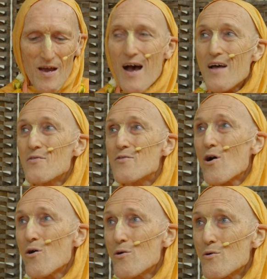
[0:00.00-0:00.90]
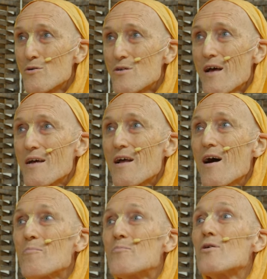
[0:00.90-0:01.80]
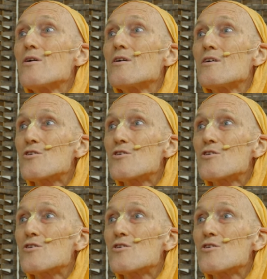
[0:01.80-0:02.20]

and those that are punya